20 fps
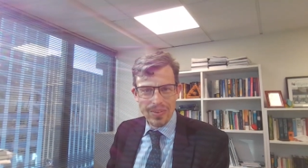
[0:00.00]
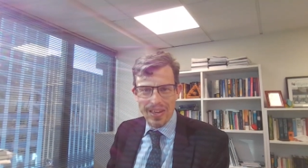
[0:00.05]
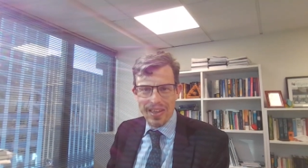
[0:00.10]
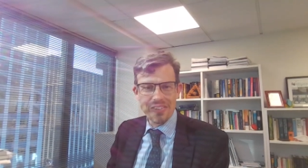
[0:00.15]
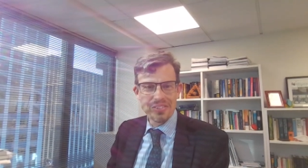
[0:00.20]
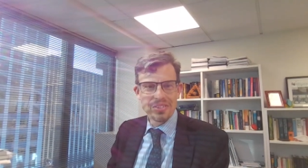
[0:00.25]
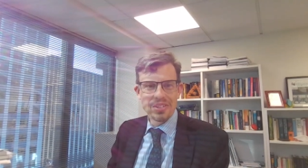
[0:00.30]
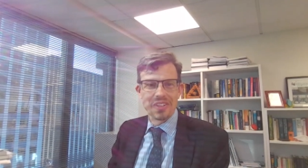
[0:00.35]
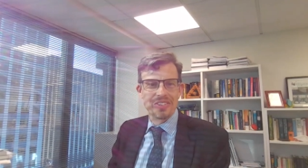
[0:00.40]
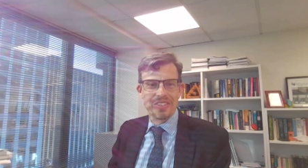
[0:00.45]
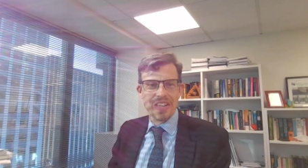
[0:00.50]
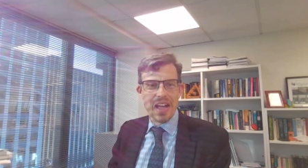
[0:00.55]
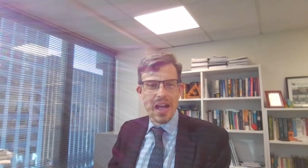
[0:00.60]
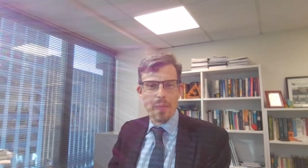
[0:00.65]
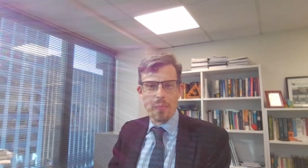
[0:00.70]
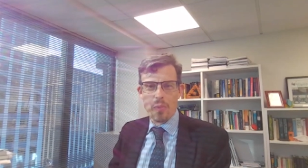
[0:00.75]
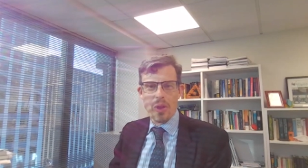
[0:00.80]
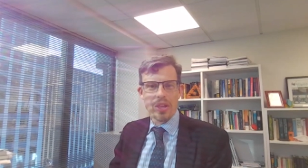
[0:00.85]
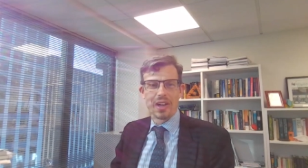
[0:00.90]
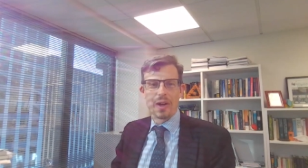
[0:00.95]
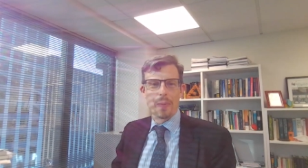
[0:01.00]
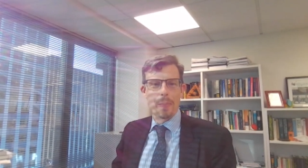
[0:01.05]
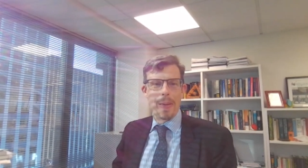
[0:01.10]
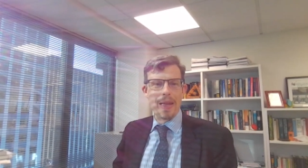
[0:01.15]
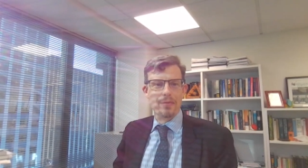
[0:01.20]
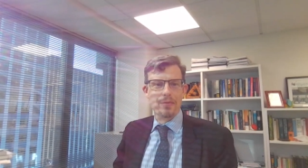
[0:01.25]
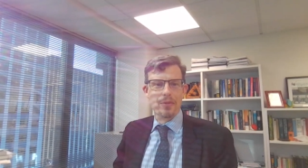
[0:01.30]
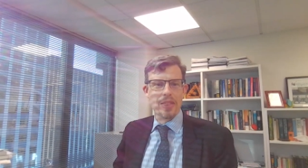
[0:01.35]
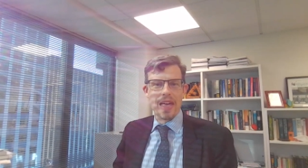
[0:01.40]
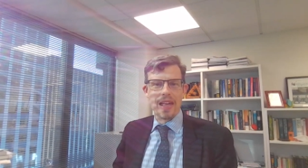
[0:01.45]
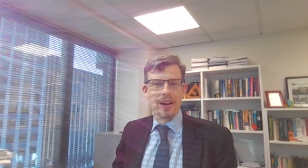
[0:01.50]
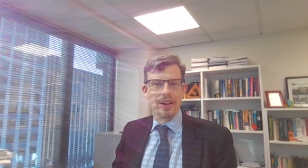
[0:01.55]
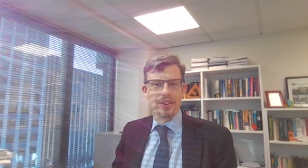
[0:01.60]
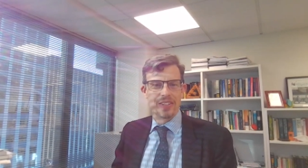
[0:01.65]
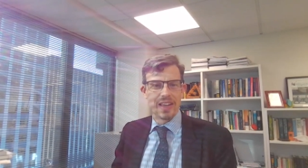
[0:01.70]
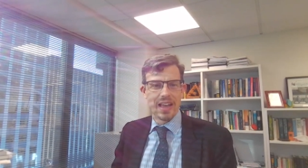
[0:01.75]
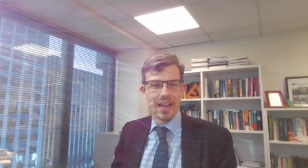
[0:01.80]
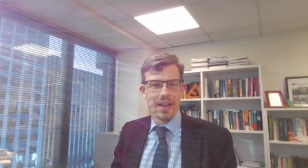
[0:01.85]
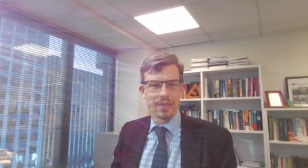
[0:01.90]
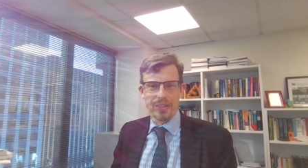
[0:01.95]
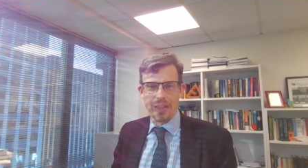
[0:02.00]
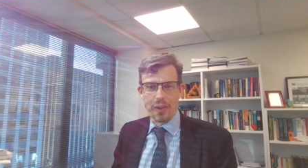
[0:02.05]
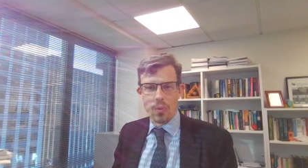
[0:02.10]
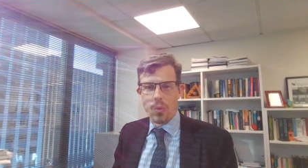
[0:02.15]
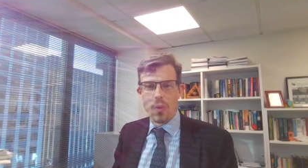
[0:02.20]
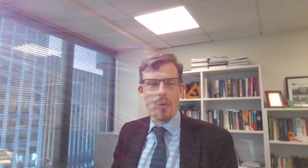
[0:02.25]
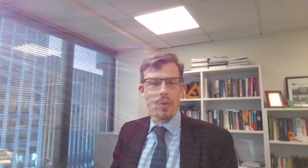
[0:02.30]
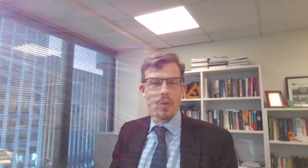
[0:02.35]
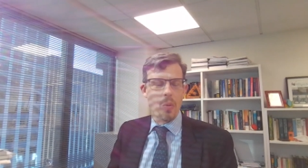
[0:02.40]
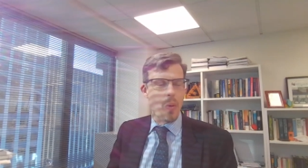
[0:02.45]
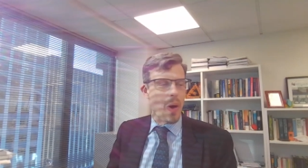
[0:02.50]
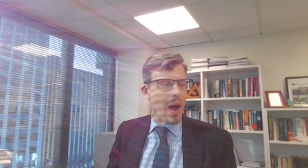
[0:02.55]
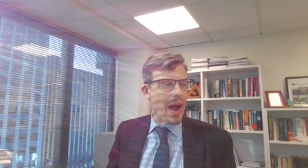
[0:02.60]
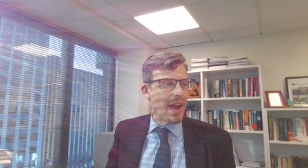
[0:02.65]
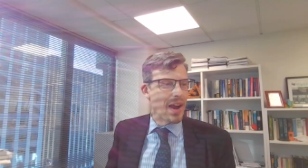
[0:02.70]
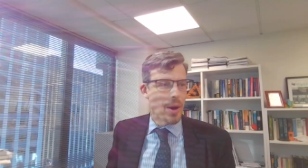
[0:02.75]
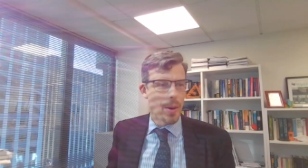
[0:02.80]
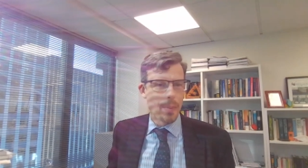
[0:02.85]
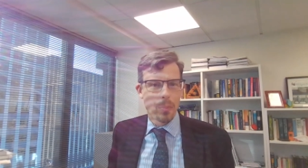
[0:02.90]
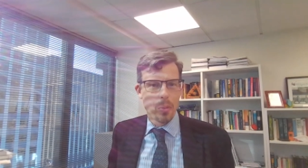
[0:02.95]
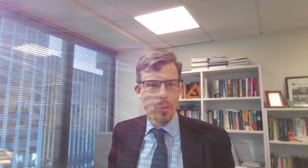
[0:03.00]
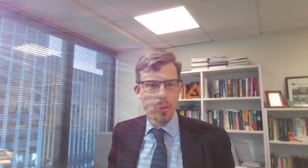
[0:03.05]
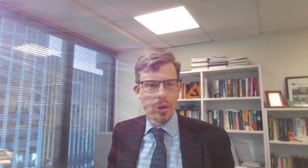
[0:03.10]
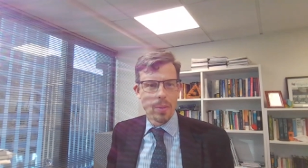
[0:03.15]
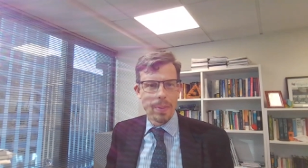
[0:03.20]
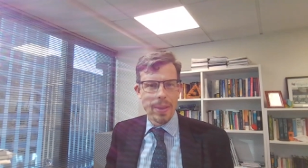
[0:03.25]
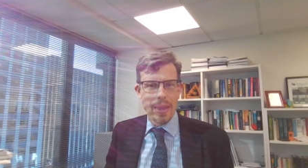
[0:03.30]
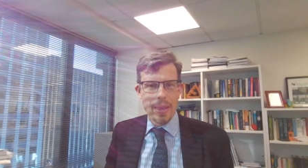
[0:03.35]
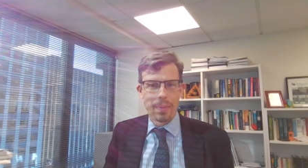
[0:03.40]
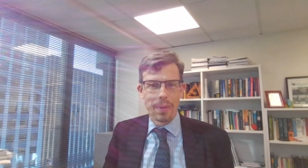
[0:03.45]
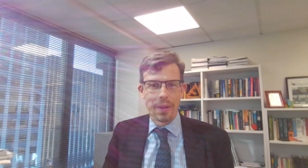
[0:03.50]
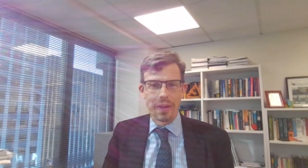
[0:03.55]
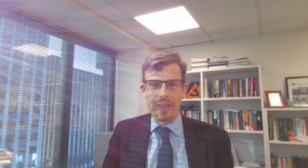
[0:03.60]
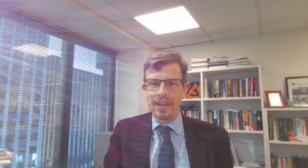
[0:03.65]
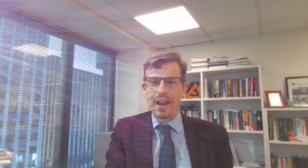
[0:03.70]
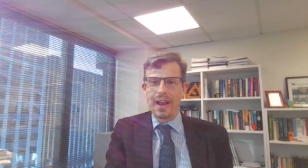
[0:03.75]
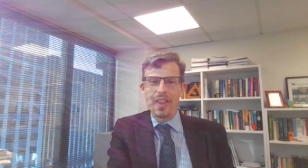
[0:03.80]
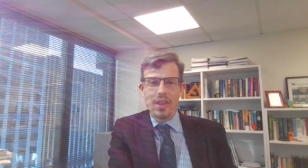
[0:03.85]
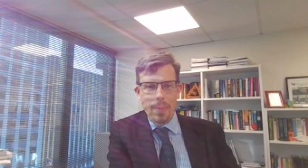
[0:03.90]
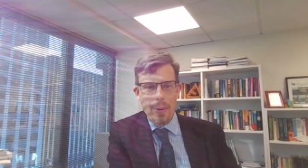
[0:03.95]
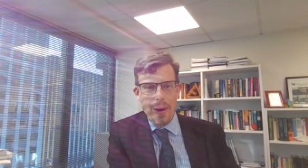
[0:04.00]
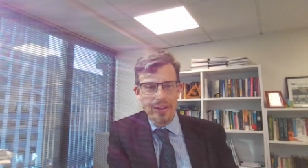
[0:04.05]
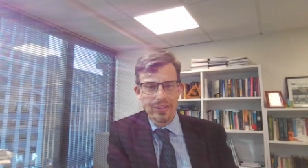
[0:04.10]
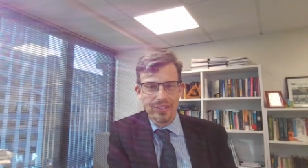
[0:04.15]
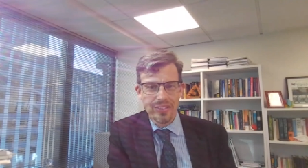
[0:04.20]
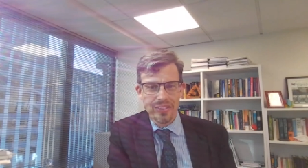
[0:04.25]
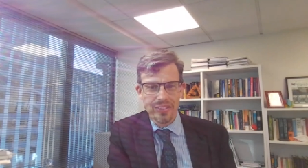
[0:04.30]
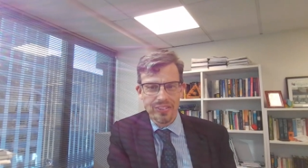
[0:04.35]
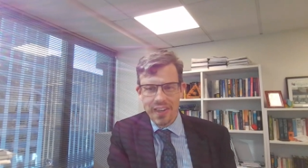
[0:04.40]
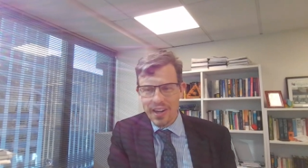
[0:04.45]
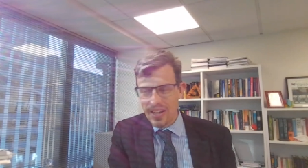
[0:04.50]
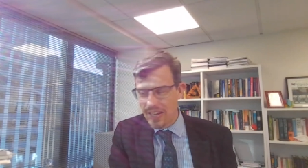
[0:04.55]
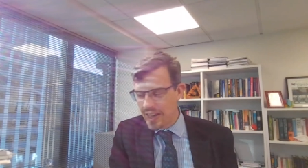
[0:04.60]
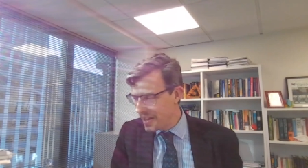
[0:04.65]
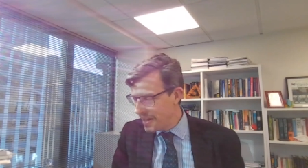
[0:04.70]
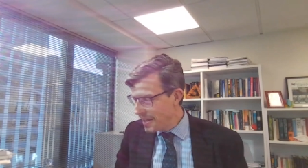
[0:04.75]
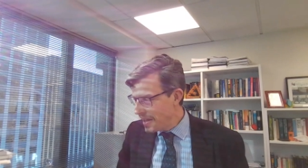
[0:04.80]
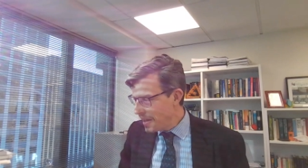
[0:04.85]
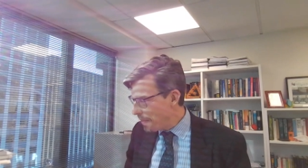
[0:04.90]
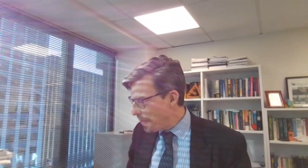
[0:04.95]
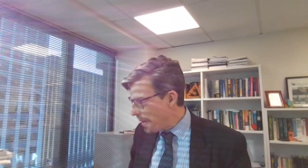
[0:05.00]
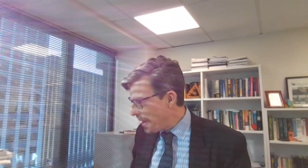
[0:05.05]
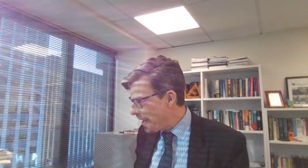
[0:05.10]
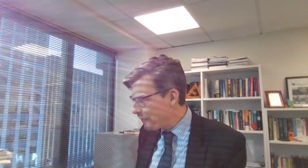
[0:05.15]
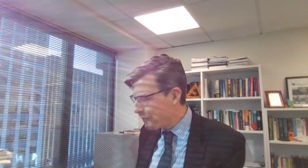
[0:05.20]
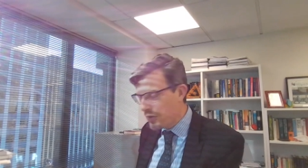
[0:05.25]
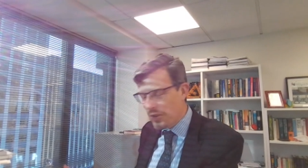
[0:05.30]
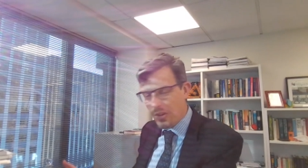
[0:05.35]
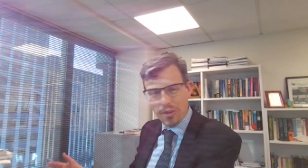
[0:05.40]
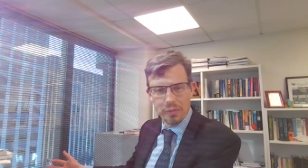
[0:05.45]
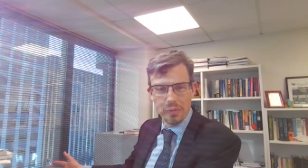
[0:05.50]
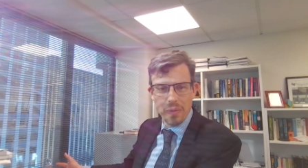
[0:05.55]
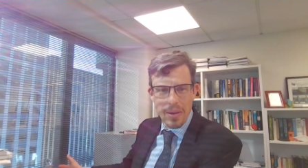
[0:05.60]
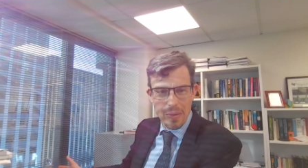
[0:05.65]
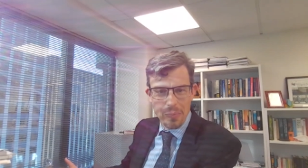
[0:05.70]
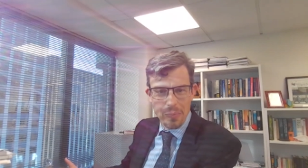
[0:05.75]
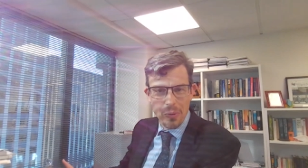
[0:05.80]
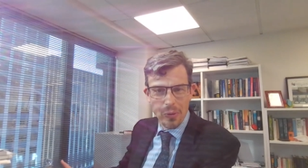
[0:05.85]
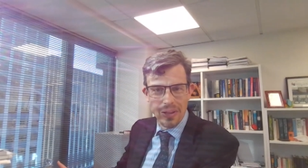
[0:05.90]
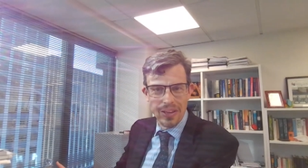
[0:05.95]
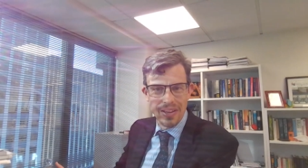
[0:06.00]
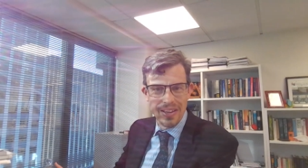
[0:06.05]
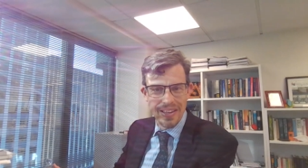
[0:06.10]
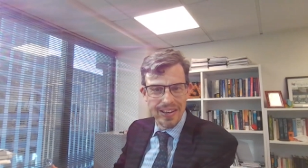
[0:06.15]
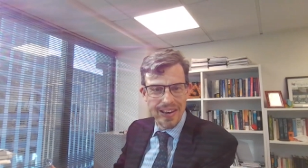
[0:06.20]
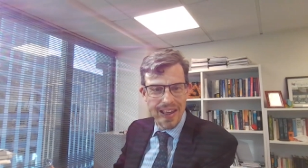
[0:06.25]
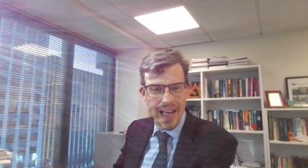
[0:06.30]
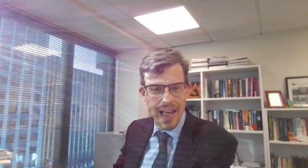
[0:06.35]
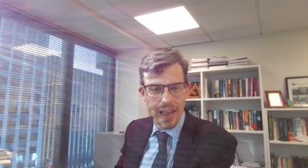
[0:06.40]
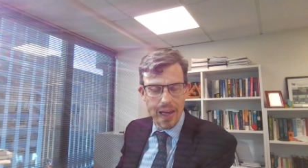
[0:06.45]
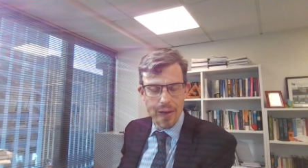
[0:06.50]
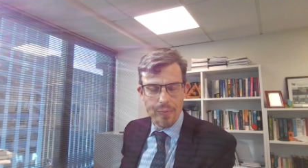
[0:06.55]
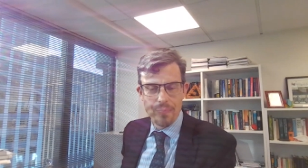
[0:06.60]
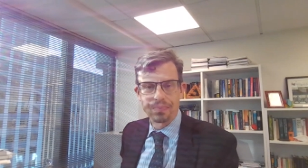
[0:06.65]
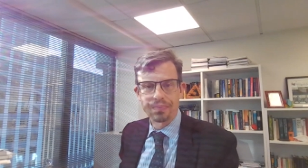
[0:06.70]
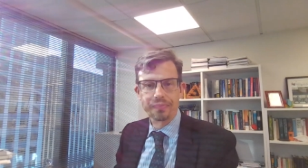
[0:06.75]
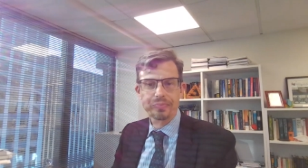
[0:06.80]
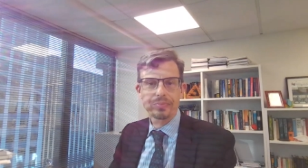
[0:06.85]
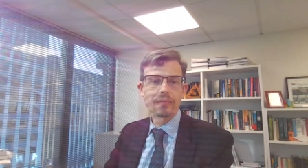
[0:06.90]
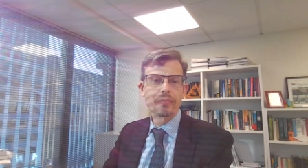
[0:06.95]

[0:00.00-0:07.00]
Well, that's just dumb. We could have paid for that ourselves. Like, why are poor people in other parts of the city paying for the swimming pool in Candela?